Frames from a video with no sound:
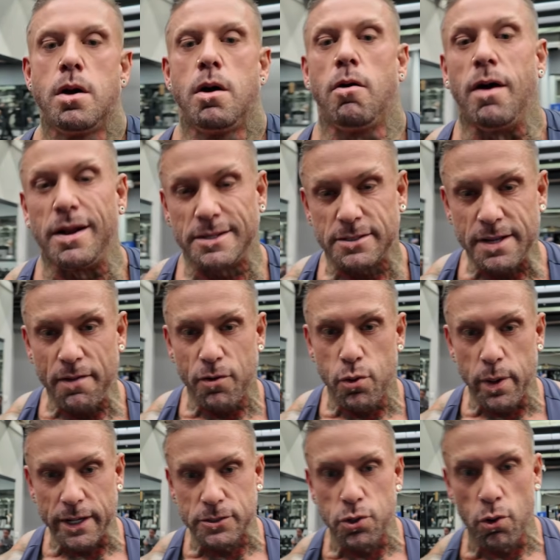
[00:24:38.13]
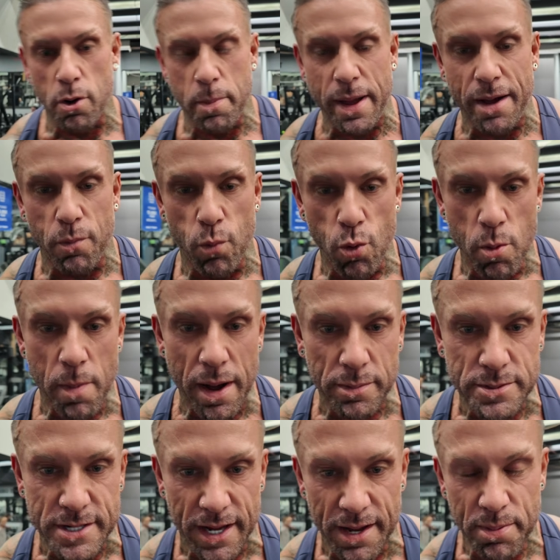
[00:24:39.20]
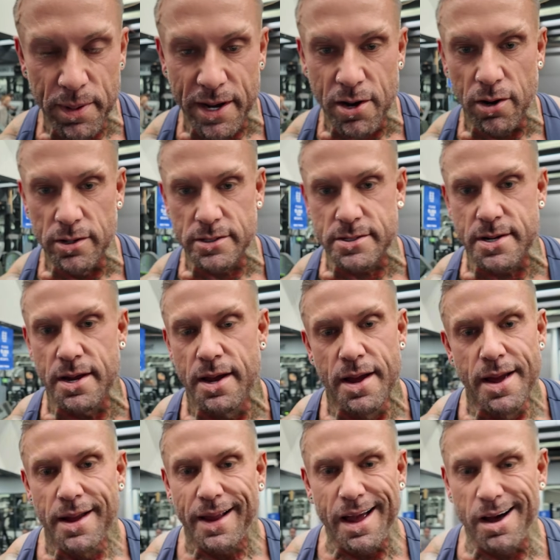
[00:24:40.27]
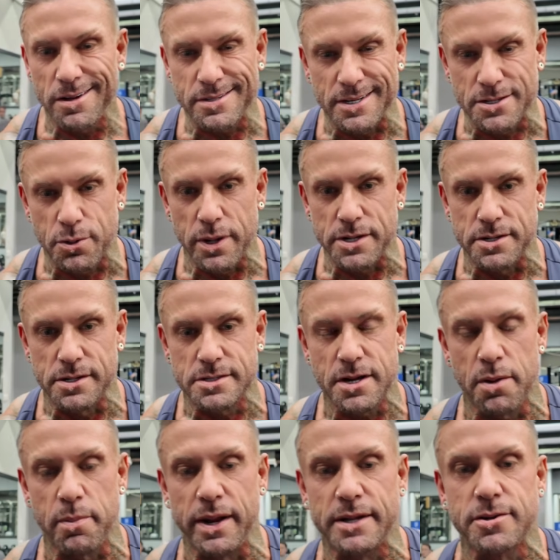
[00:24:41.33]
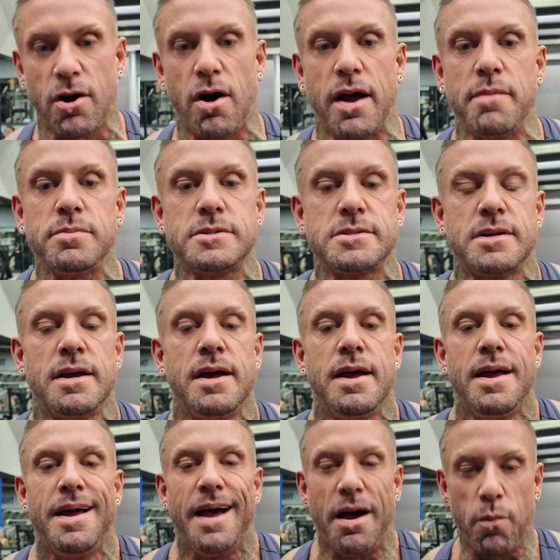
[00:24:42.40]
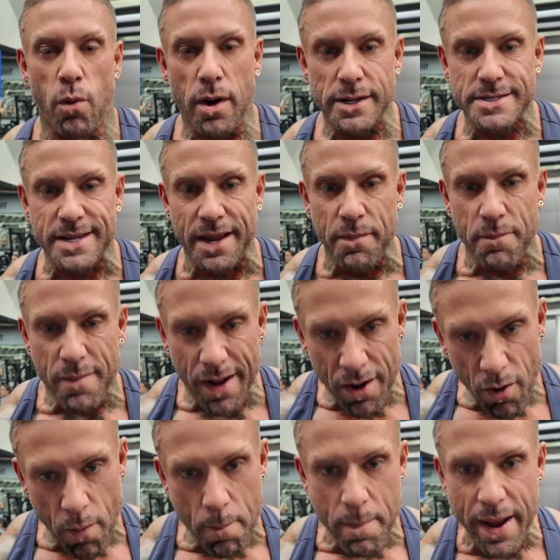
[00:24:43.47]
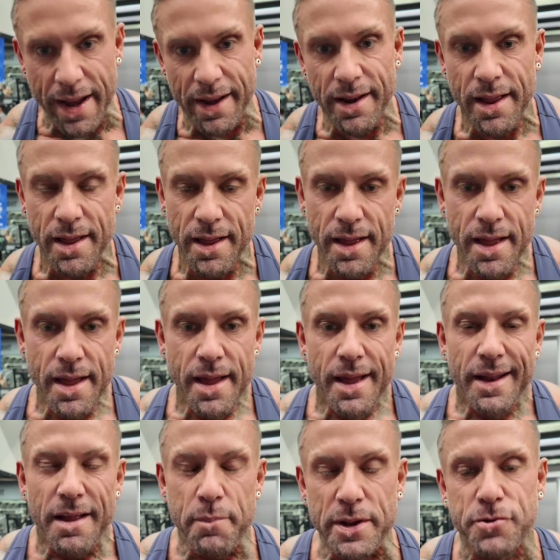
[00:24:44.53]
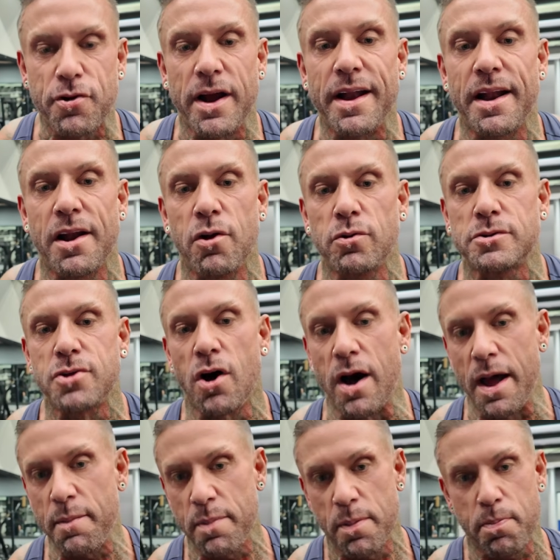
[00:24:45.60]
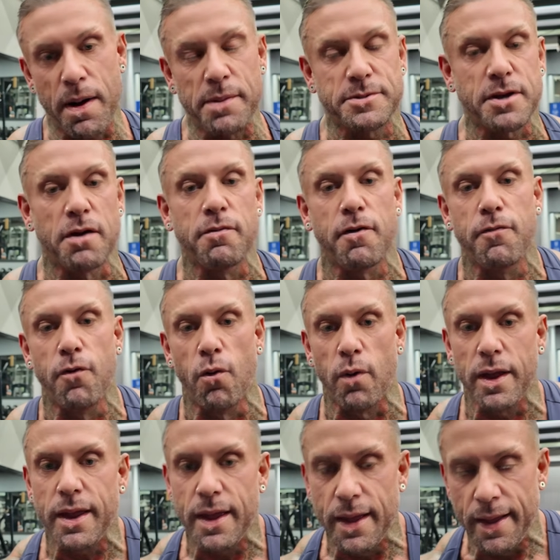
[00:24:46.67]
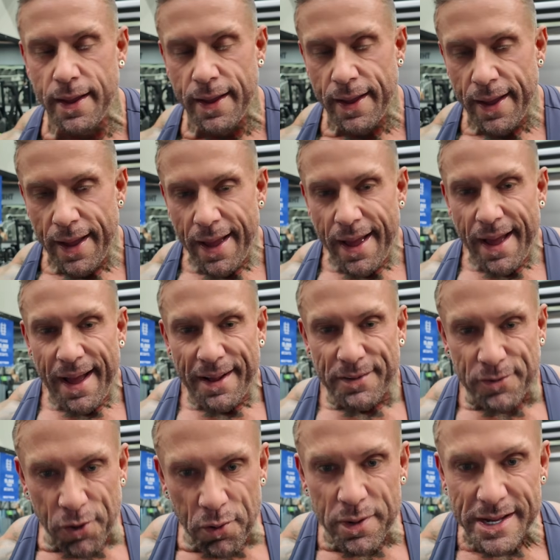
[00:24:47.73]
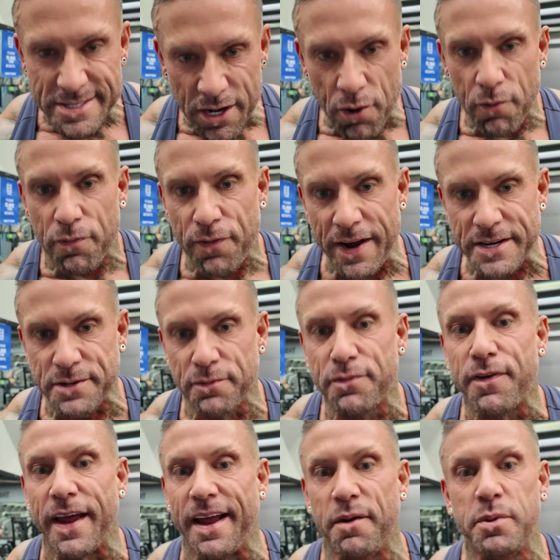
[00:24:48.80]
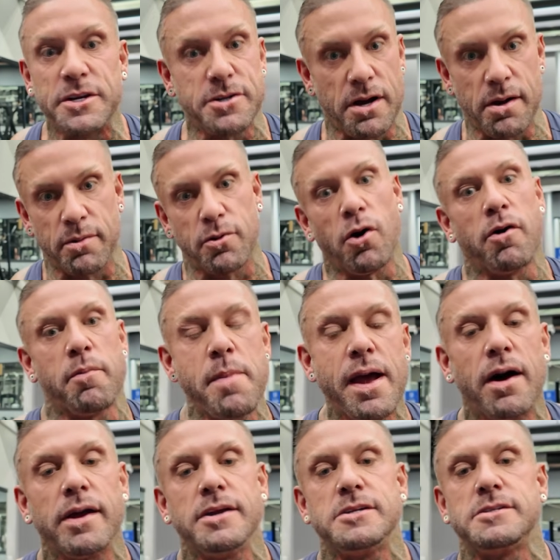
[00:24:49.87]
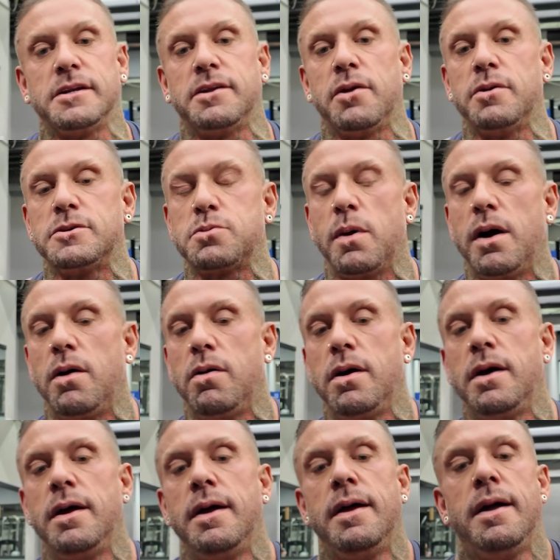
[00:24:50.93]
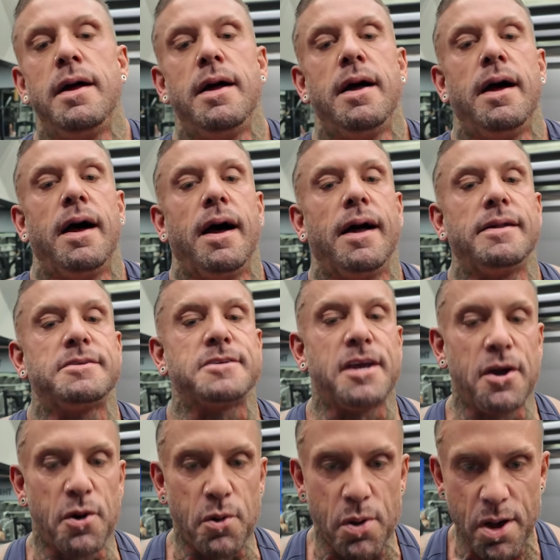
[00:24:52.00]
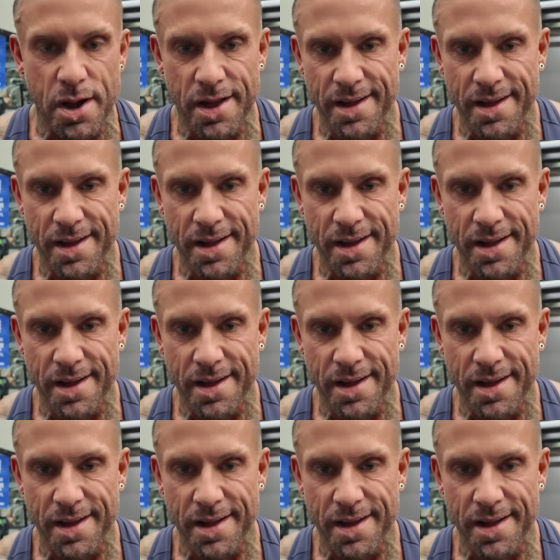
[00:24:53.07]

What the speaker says: Well, let's just have a quick talk about warm-ups here, because they asked this question so many times. And what I see a lot of men that have been training a long time, perhaps over 40, do this old-fashioned thing, which I've got to admit I used to do as well until